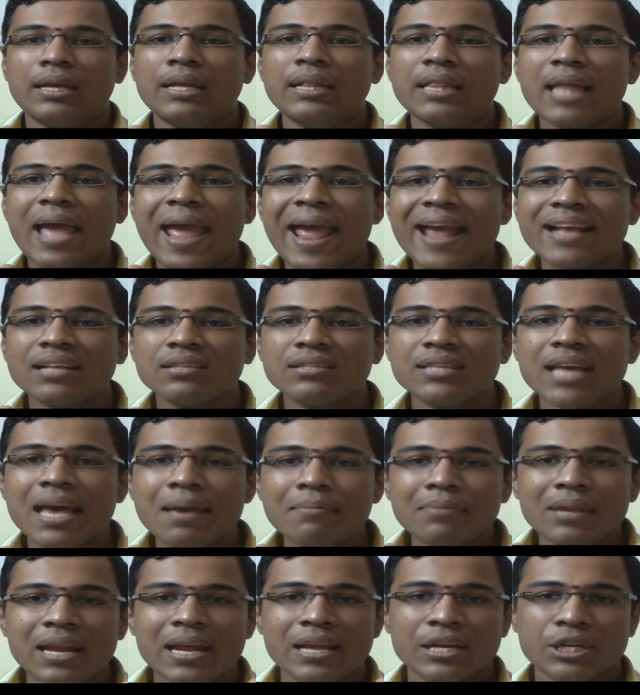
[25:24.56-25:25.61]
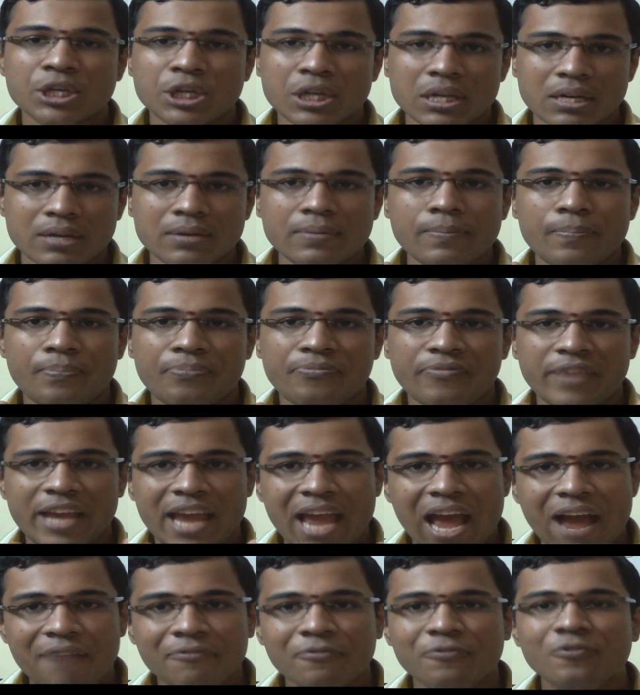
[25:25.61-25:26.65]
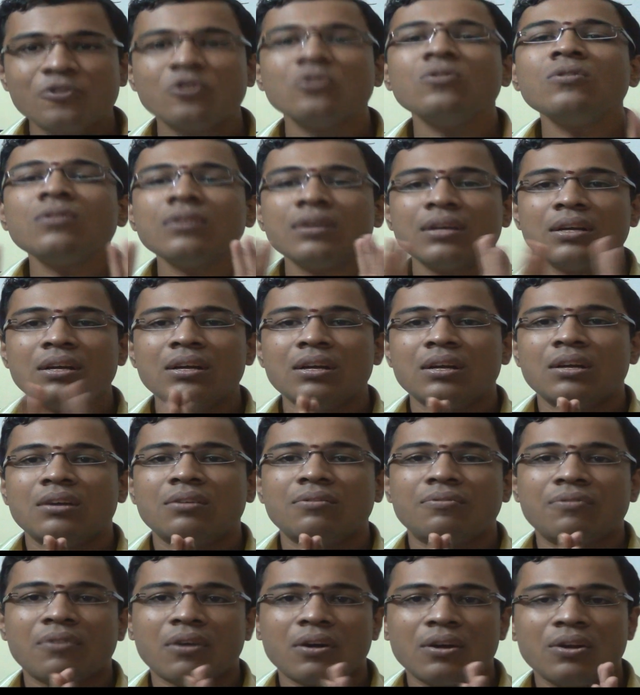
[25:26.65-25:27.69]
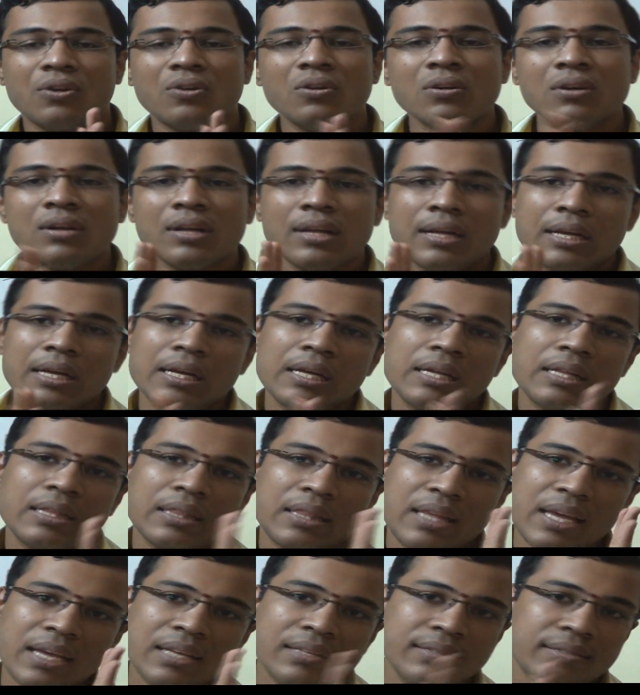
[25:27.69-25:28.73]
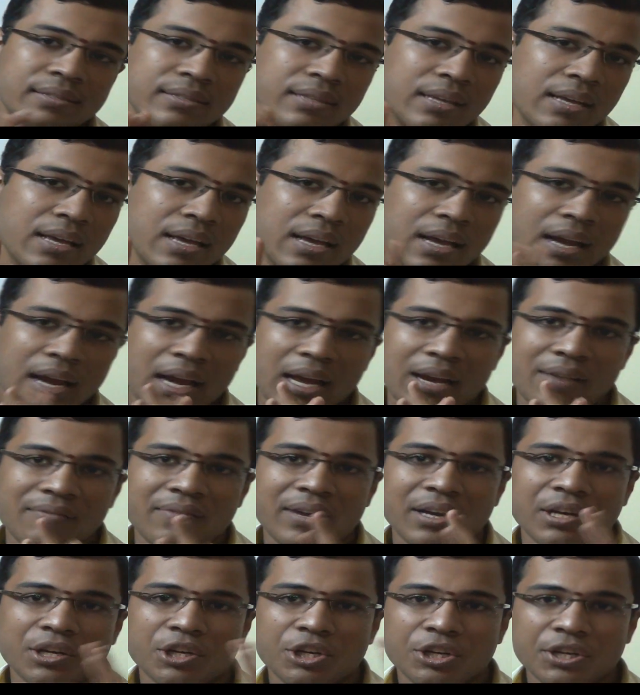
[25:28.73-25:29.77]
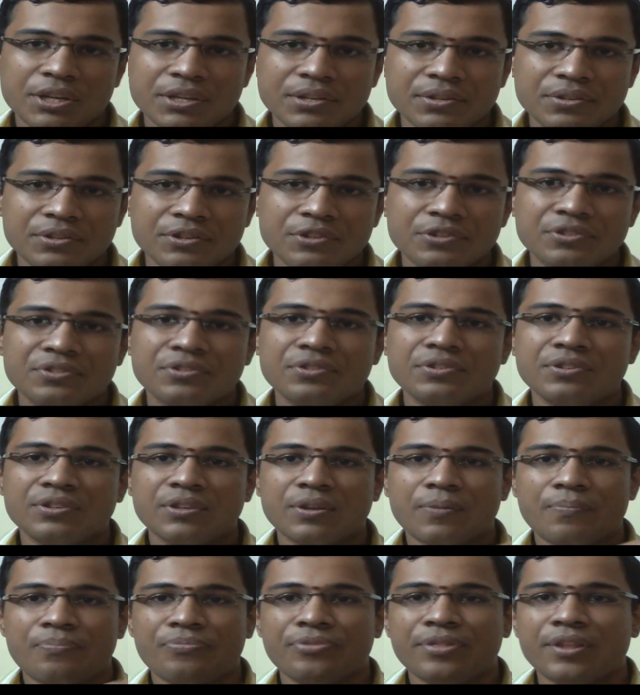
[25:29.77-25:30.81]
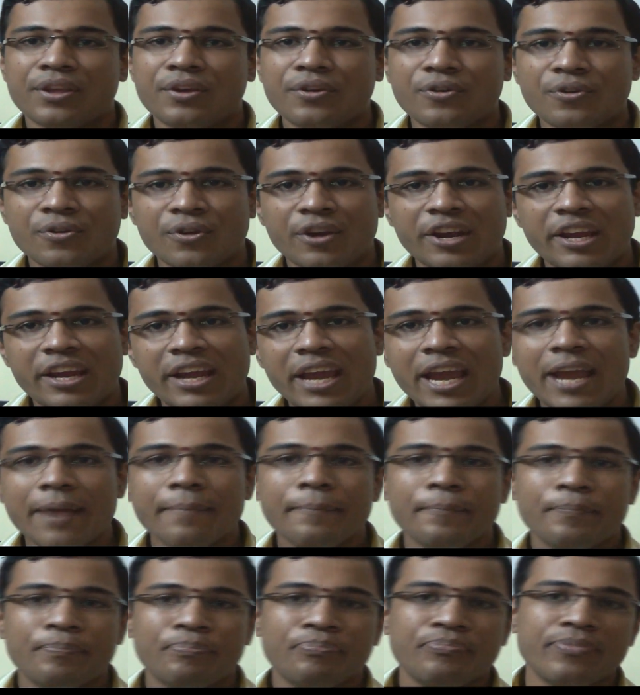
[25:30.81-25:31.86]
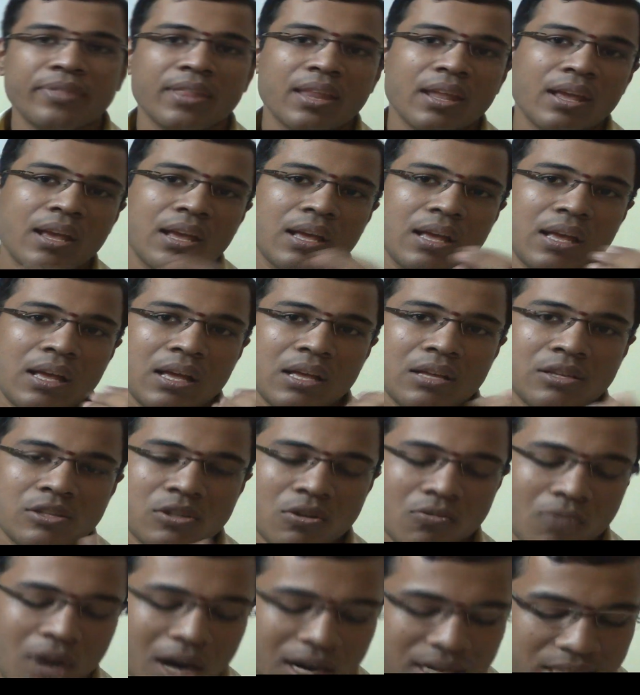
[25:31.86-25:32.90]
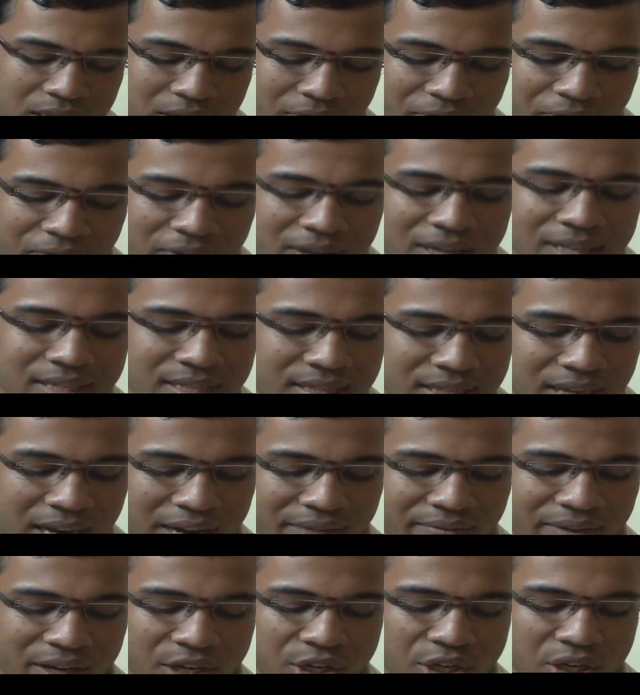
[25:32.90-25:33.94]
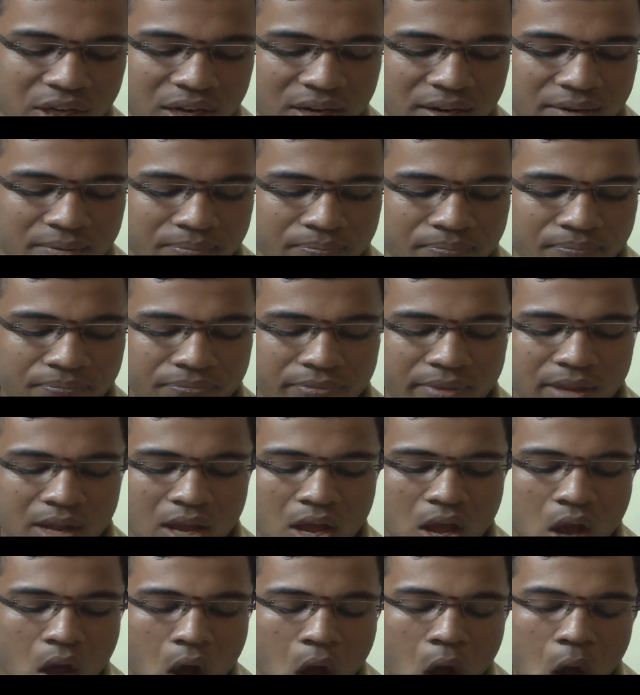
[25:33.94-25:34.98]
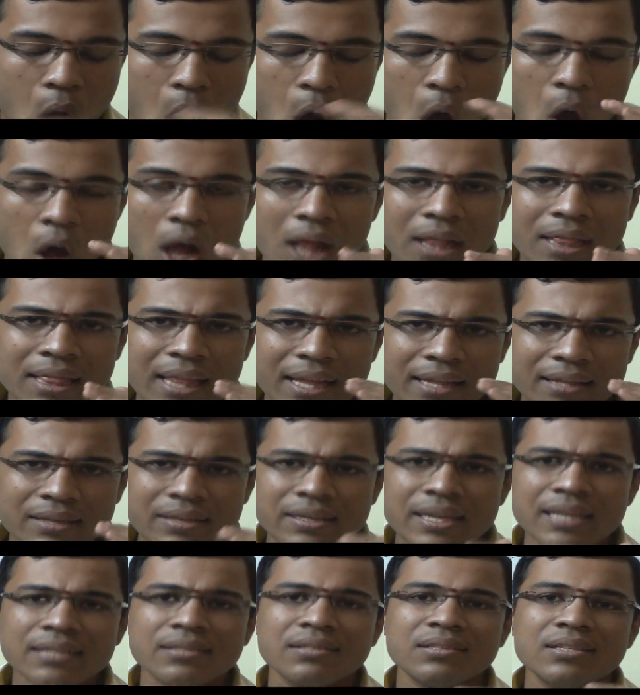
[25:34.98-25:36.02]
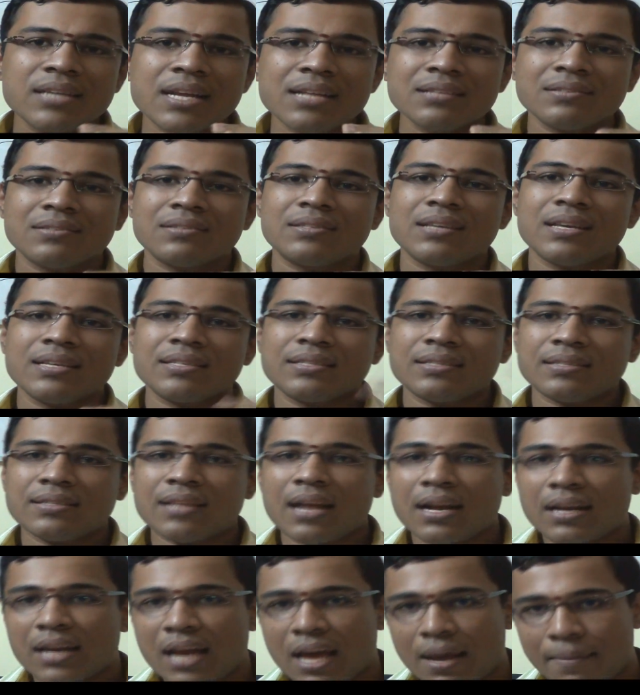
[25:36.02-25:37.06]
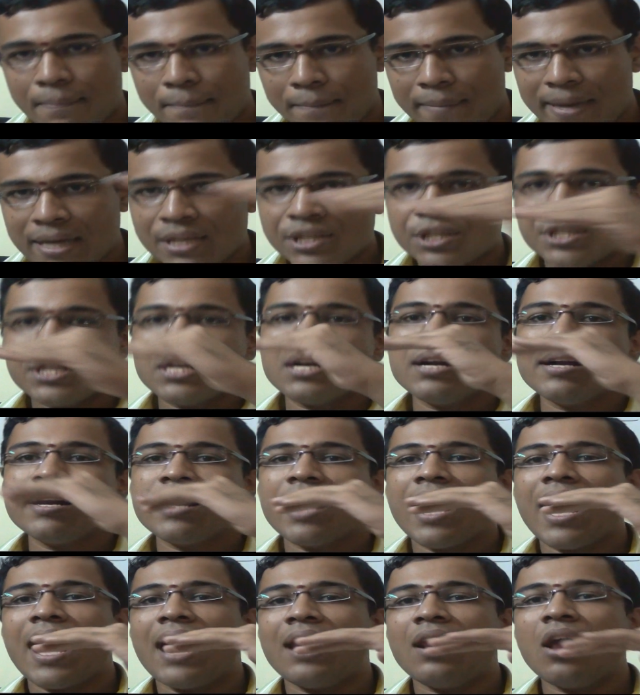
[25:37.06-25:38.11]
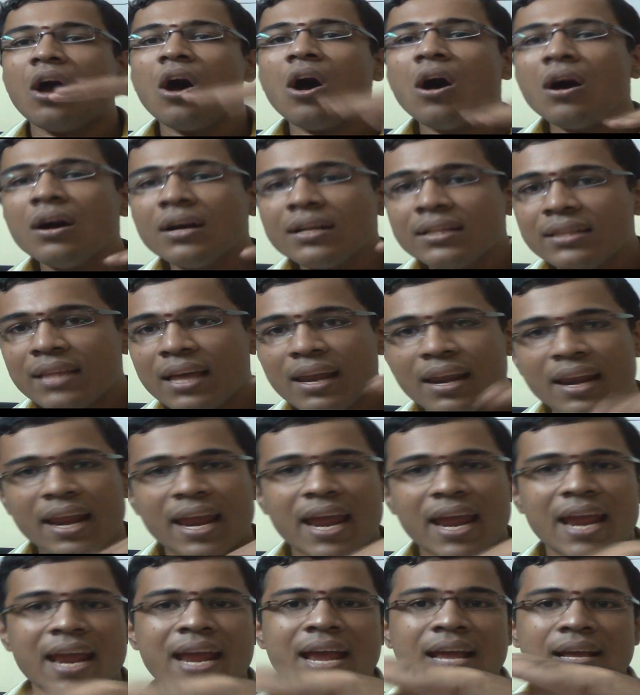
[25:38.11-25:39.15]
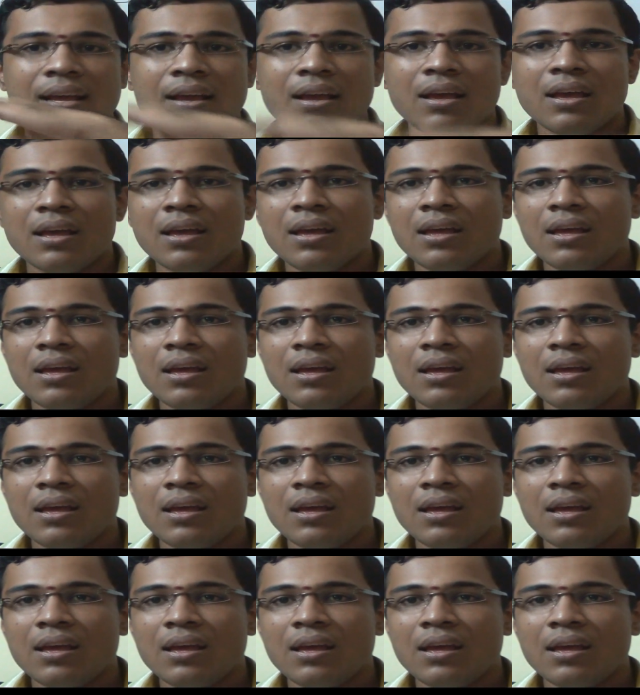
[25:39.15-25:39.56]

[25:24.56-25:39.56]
in the examination, we have to follow these conventions. Okay. So what is the first convention? All the distances that are measured along the ray,